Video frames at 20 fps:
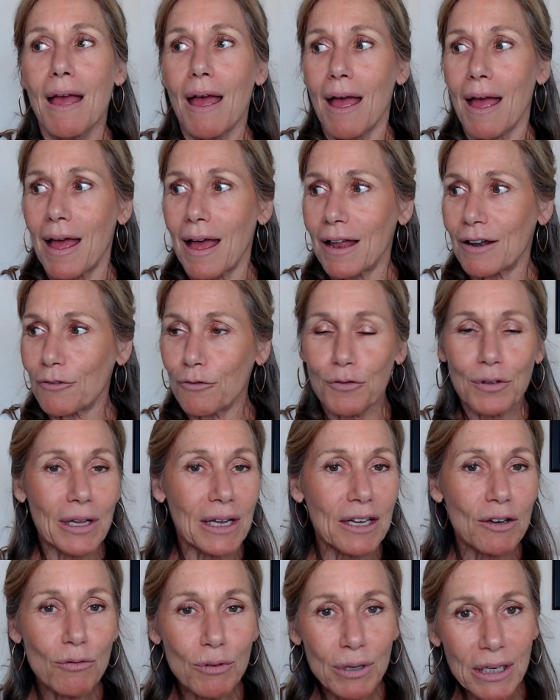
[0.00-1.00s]
and
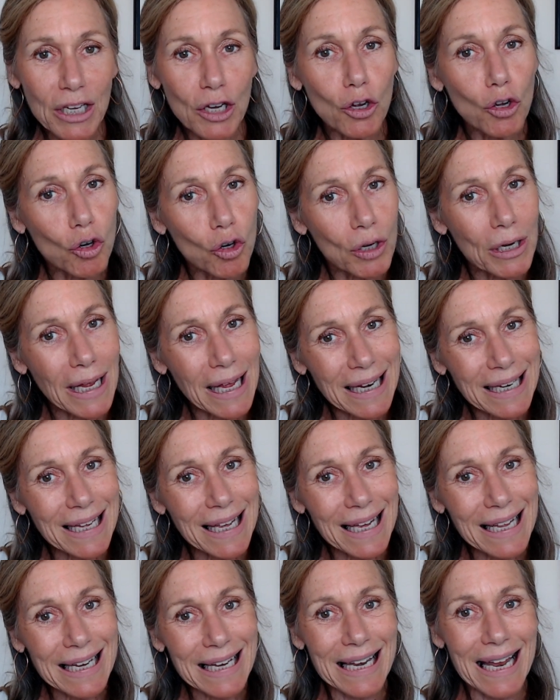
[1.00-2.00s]
feeling really good and
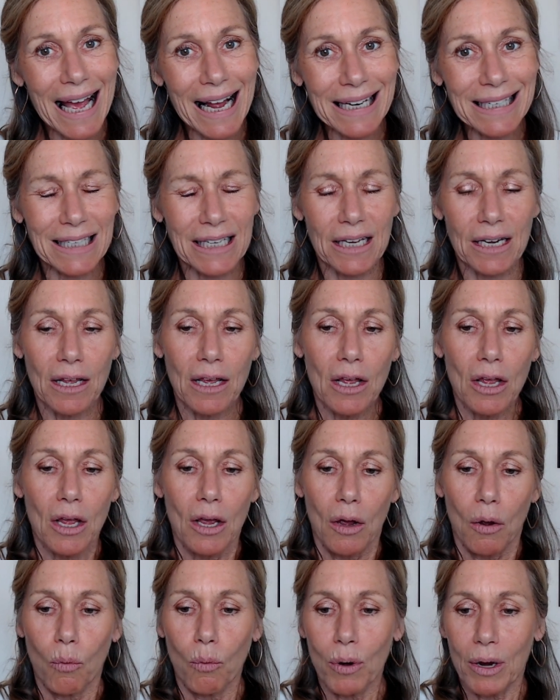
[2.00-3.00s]
connected
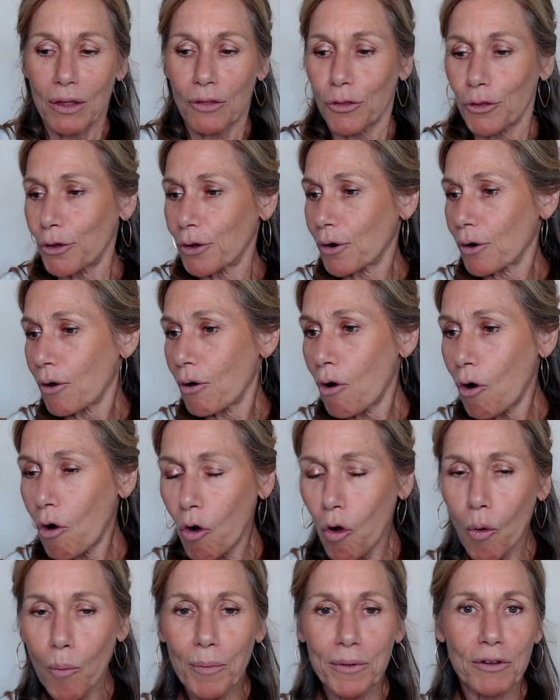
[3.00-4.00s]
with your
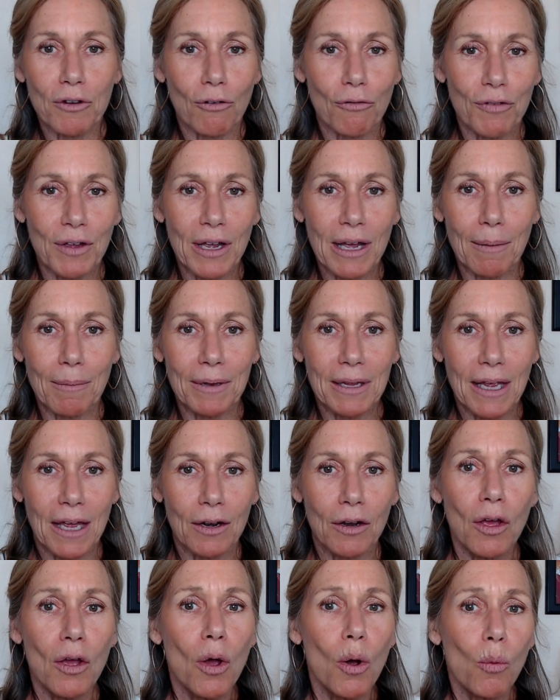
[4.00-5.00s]
home and your family.
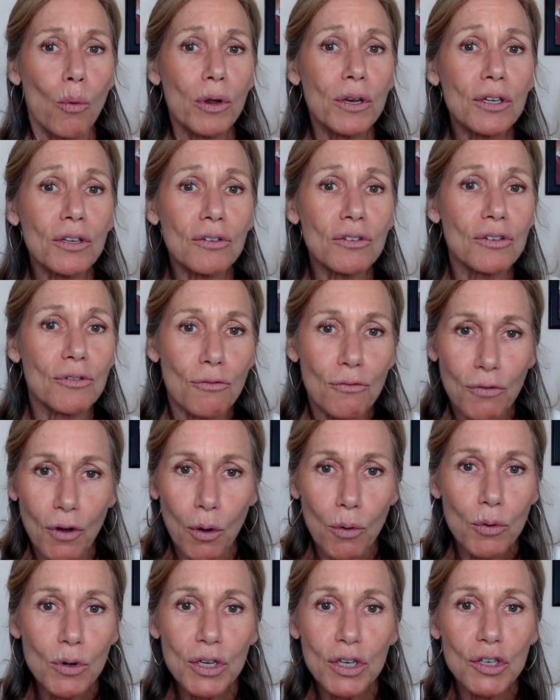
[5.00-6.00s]
And what are you
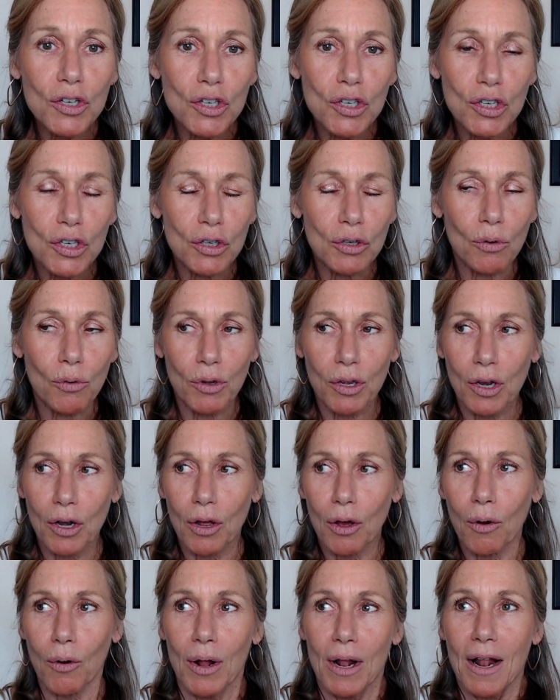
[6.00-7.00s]
devoted
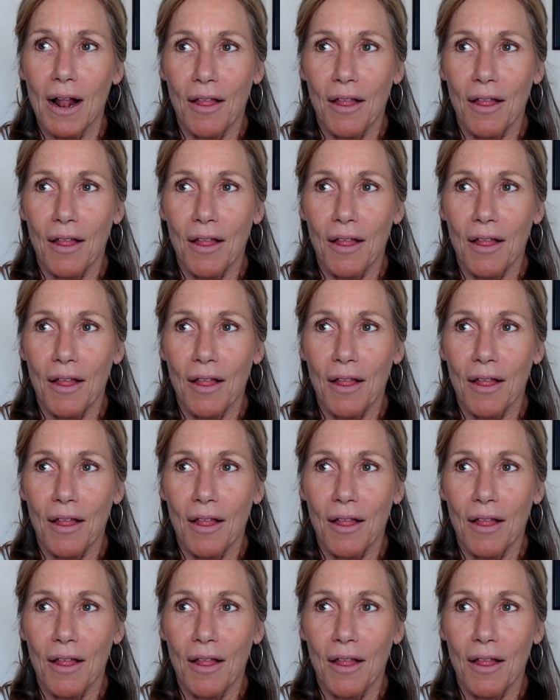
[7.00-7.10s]
to?